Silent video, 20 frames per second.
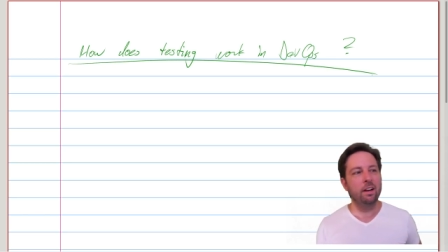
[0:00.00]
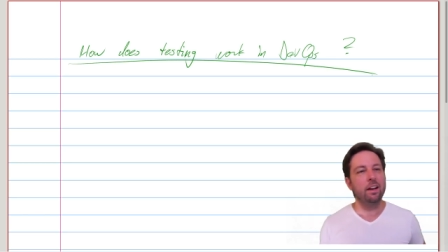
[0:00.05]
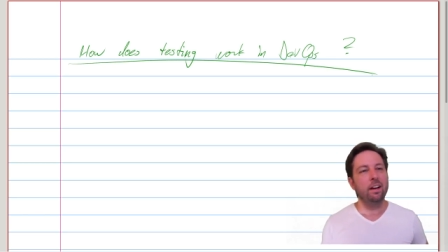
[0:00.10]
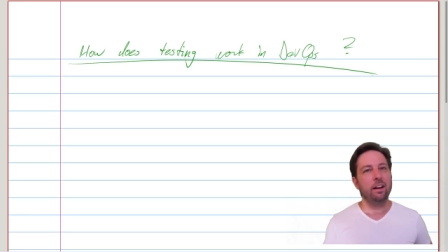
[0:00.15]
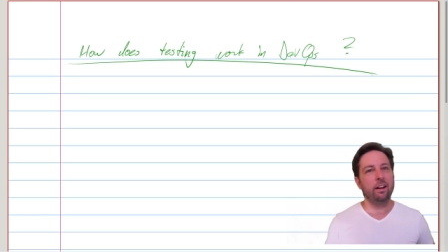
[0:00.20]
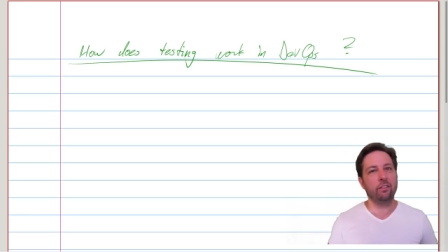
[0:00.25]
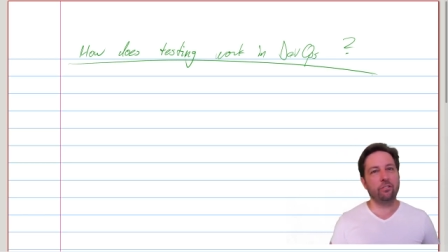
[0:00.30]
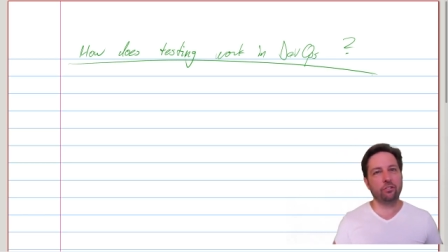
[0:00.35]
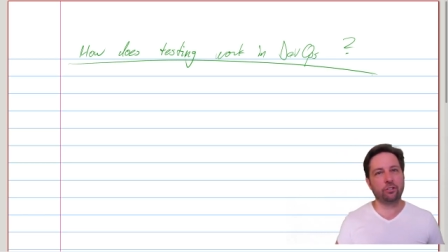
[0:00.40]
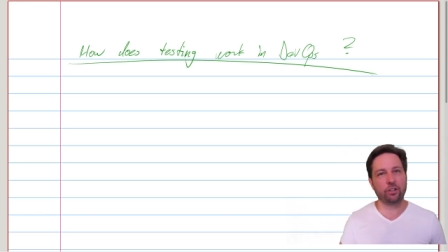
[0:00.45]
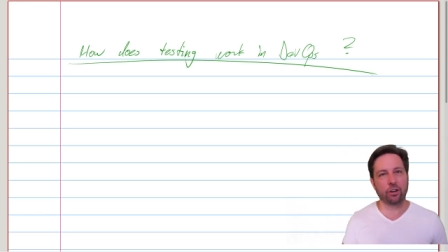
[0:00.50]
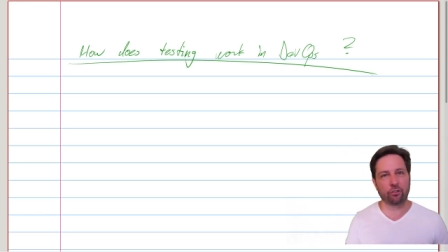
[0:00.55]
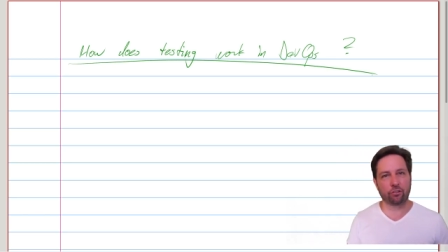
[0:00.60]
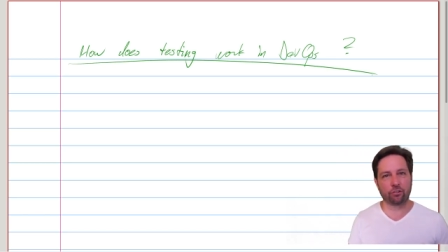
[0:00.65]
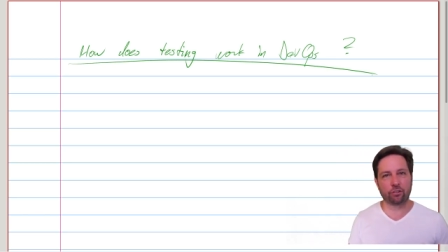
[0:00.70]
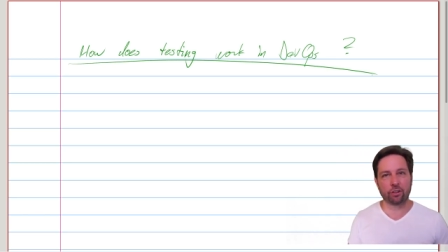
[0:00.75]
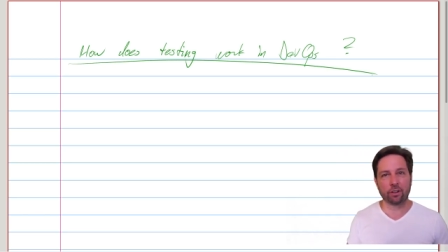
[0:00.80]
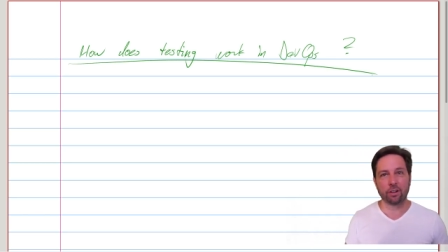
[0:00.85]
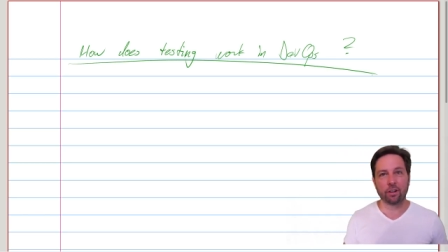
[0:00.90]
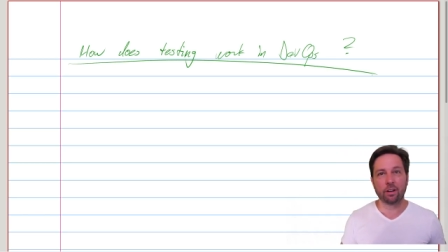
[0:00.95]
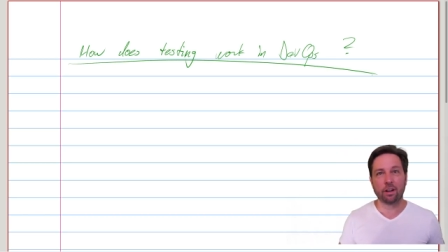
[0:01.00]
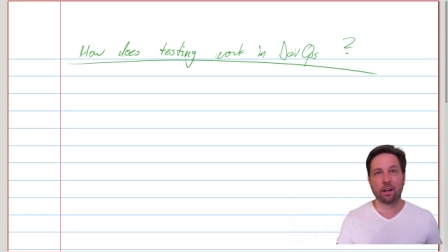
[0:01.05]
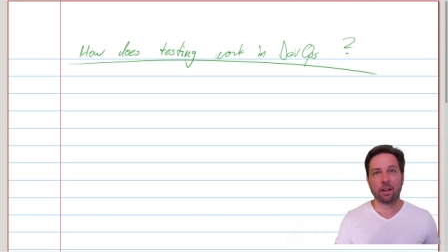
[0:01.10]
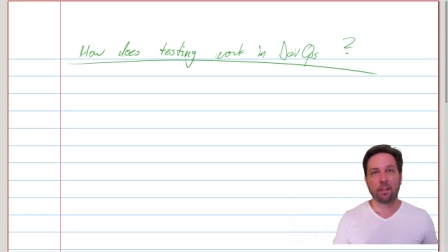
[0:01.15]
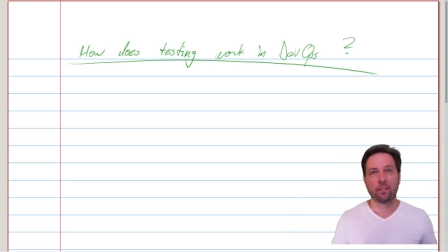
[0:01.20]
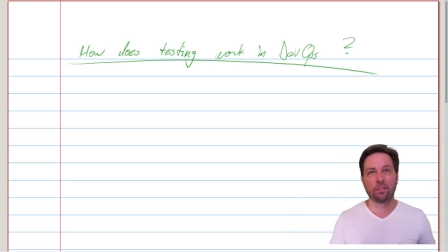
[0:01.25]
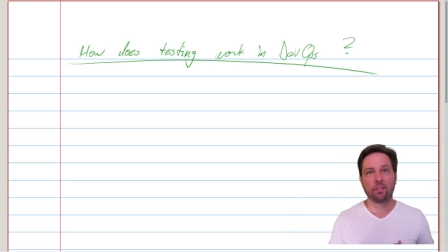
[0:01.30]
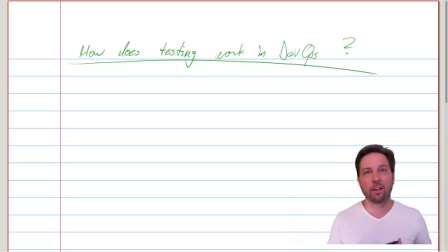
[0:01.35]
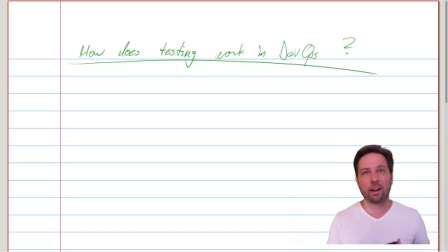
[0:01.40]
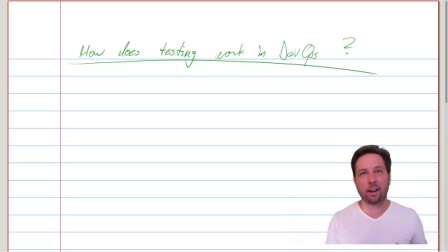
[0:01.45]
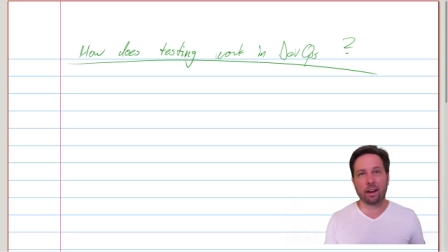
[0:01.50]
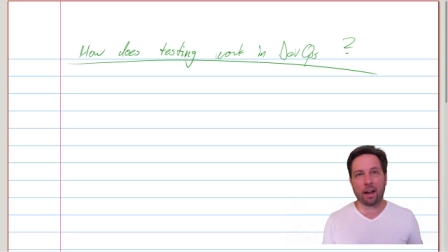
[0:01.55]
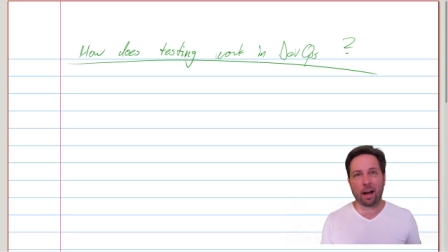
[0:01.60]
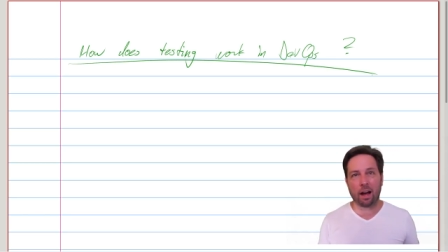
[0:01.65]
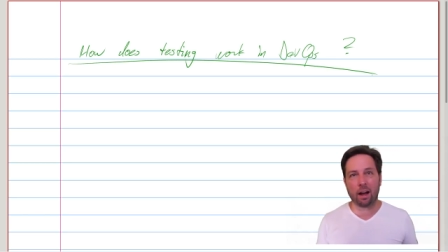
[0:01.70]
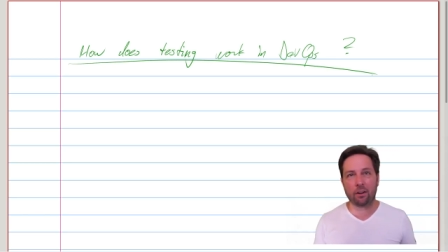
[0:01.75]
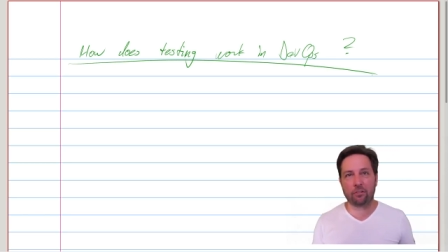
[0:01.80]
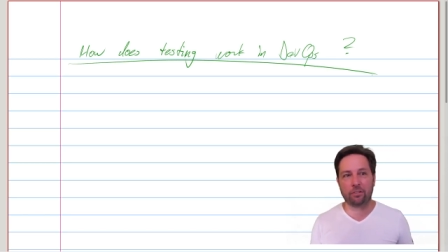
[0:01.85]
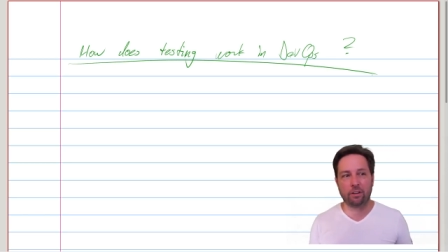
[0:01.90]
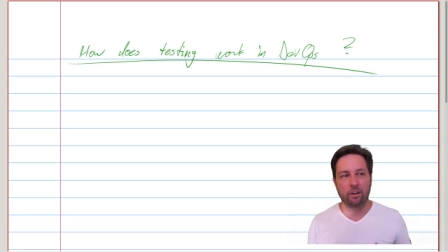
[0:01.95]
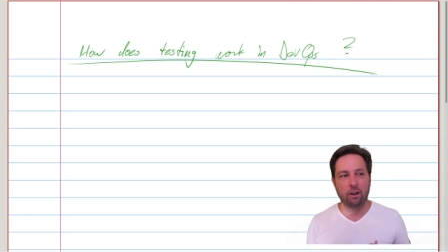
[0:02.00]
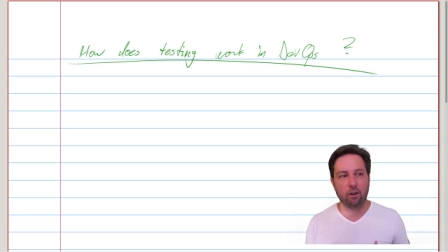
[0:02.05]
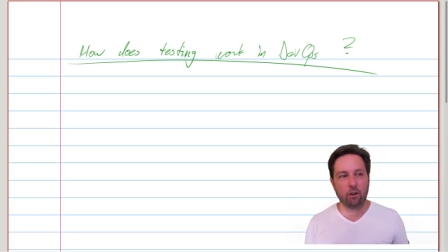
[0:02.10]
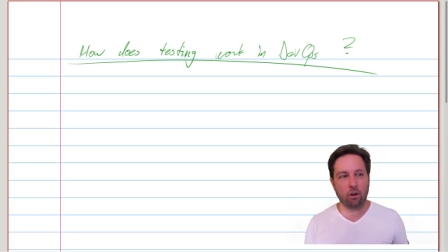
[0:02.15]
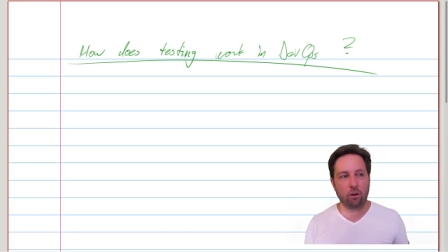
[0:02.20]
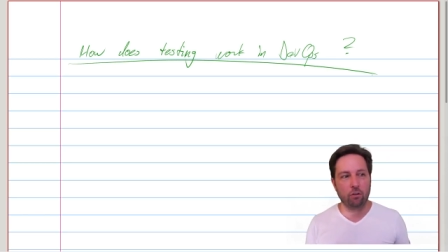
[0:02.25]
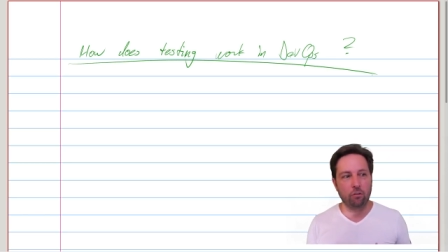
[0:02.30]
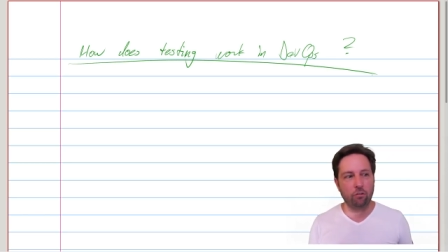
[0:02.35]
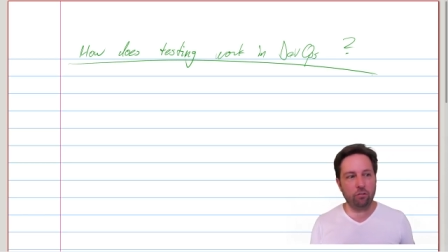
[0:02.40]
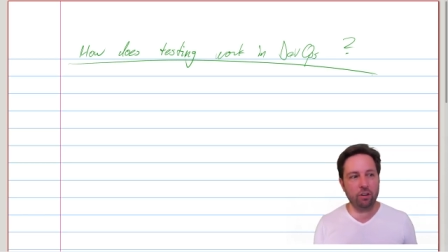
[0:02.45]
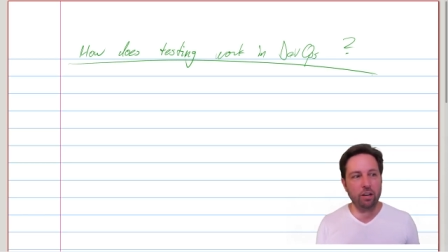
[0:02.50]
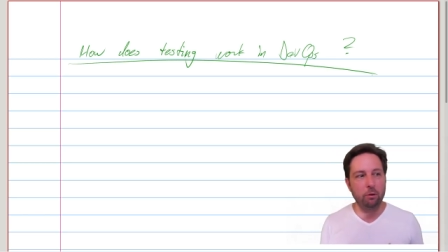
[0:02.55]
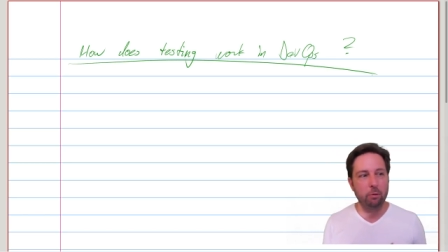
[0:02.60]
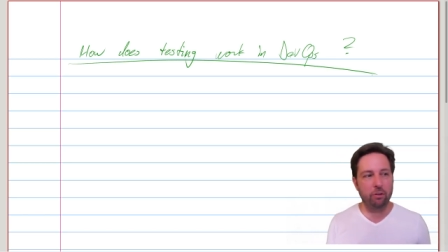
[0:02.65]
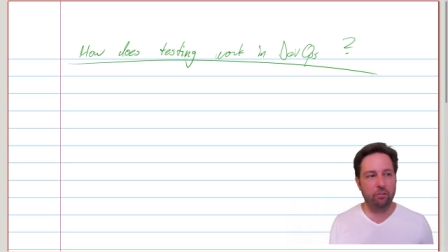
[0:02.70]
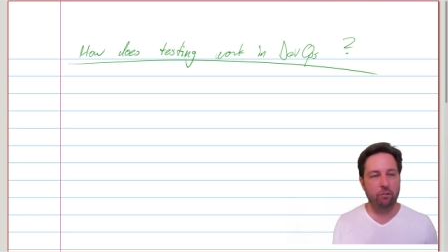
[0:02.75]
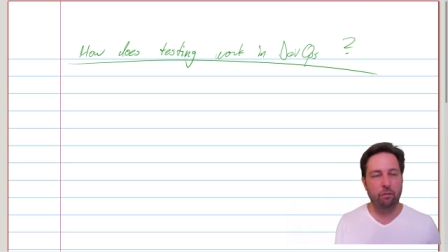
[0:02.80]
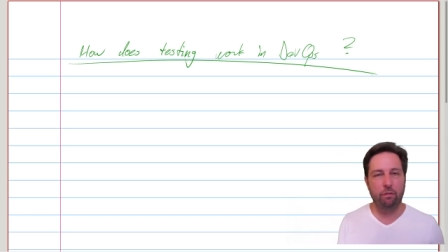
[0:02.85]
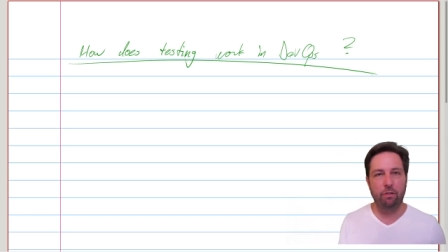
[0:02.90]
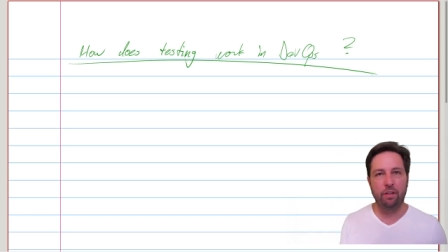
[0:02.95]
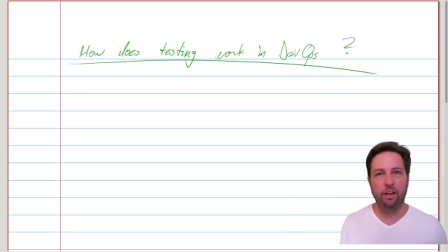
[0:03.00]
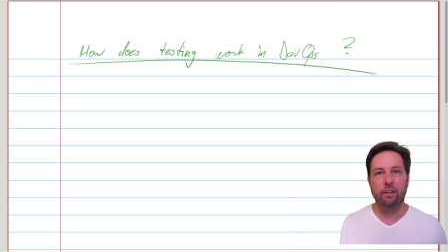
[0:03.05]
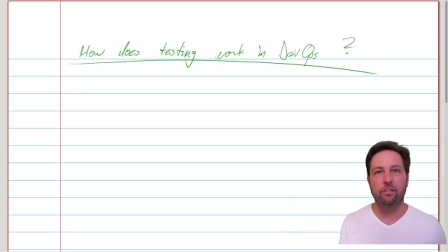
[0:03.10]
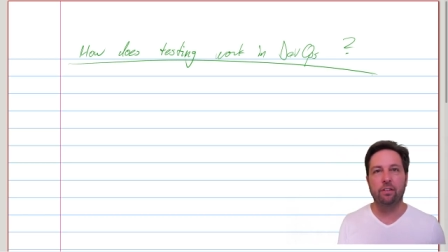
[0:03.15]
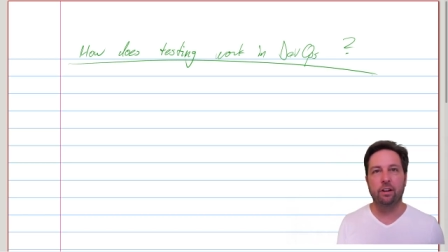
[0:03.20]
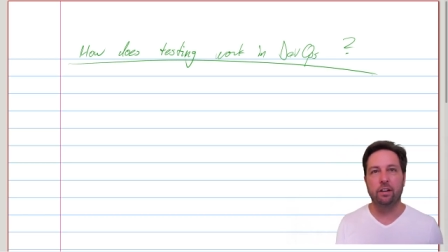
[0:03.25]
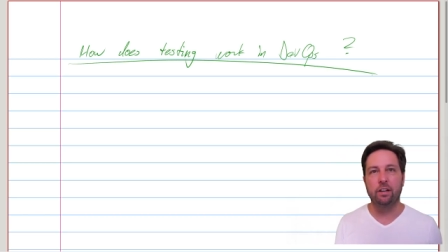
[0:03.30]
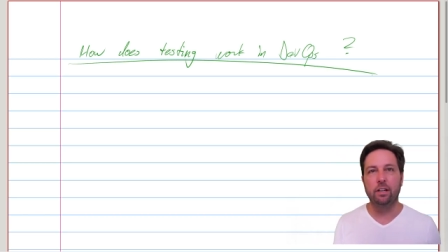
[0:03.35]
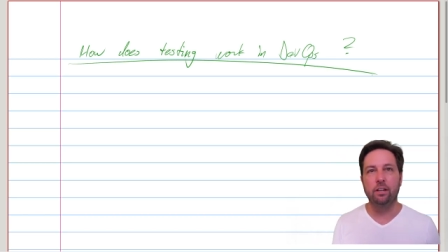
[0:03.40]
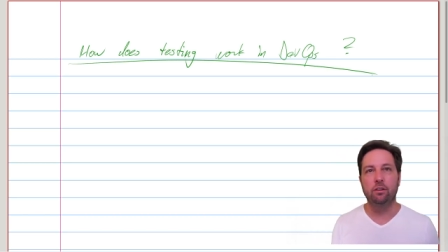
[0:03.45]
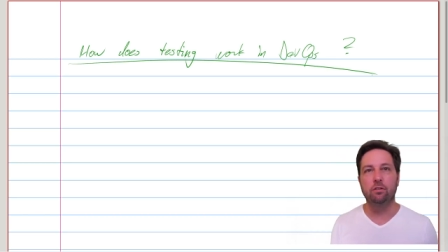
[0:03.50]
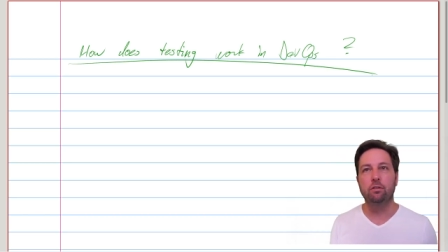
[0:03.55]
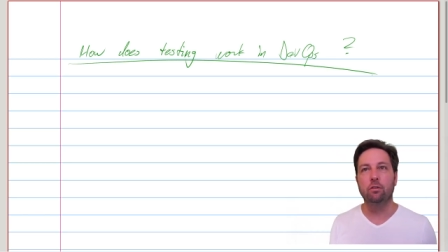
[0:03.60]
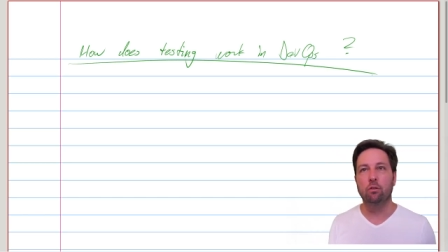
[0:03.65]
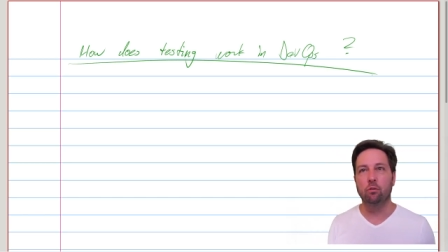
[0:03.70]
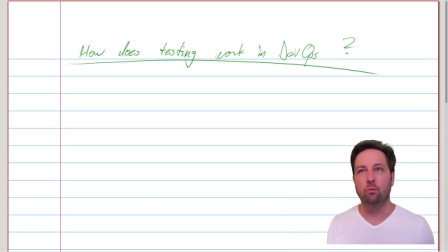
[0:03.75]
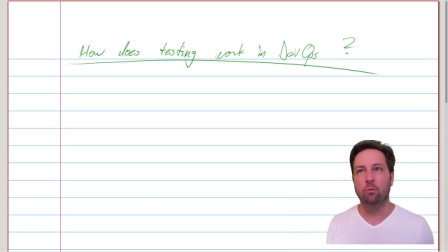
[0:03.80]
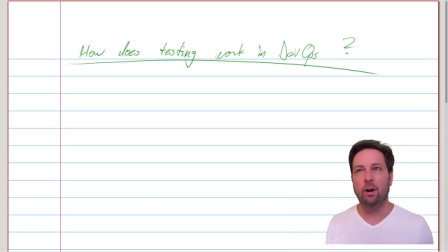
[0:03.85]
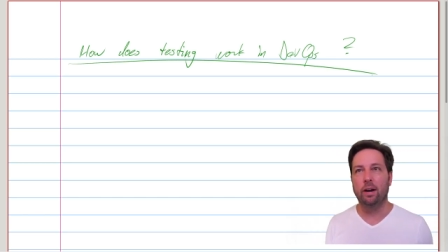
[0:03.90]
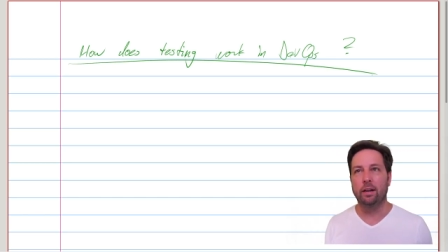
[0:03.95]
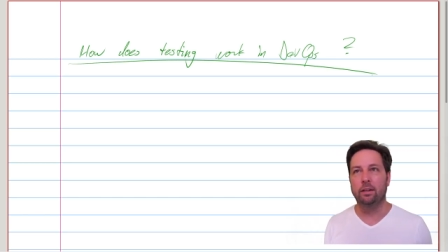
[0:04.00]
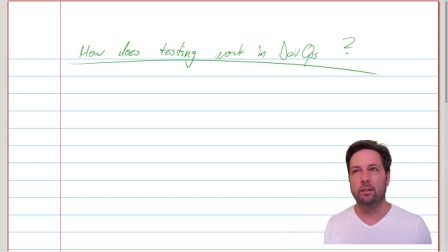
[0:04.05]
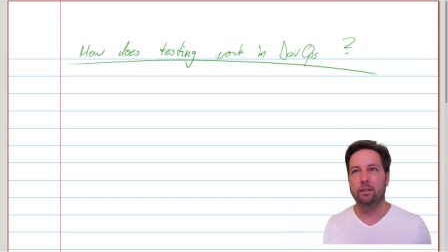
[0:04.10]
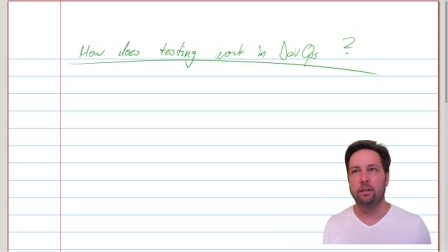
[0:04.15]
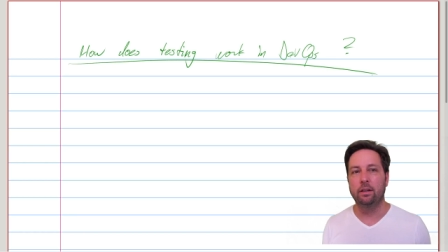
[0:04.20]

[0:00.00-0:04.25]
it's just the last in a long sequence of things that need to go right